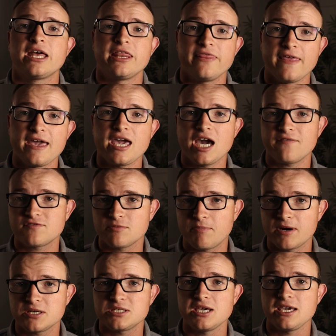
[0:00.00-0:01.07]
they have to
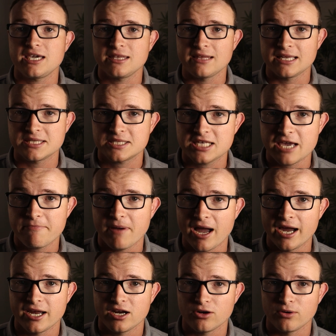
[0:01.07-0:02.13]
partake in that SEP
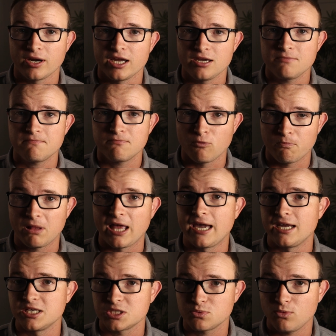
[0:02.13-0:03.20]
IRA
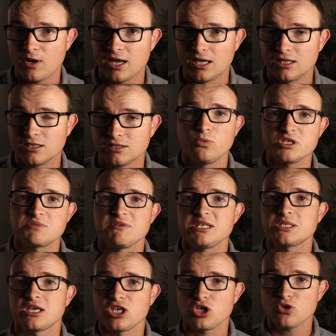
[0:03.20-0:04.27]
plan as well, which
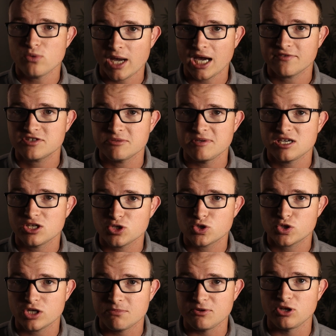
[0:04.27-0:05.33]
means that you have to be
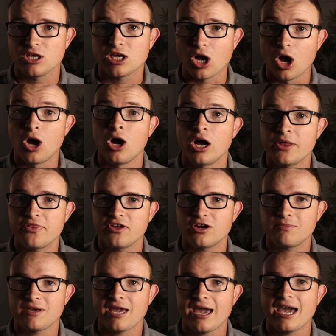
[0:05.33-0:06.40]
contributing on their
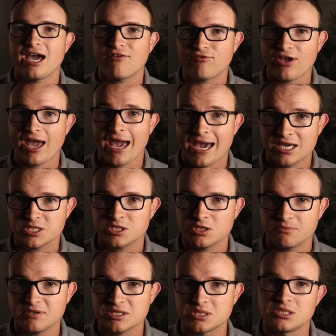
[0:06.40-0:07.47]
behalf as
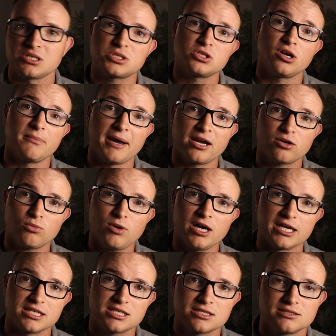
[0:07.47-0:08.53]
your business no matter
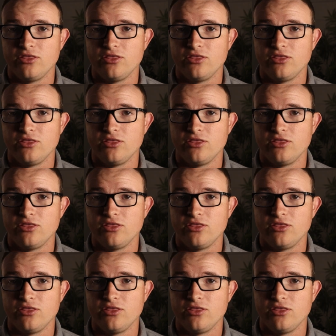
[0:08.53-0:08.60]
what.